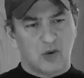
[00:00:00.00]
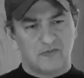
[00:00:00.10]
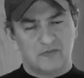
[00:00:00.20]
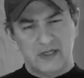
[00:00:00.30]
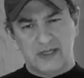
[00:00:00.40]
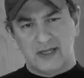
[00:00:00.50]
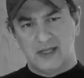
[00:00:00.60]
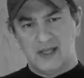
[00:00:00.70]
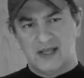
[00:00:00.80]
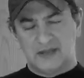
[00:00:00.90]
of
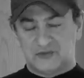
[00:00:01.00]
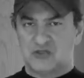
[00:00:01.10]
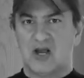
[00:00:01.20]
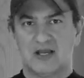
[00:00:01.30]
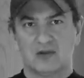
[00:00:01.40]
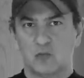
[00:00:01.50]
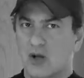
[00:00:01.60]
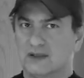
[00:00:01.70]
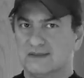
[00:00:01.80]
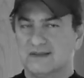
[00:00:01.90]
meeting as a child
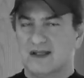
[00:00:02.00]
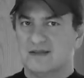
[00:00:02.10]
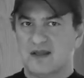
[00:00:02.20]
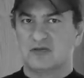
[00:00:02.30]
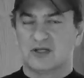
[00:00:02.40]
once and never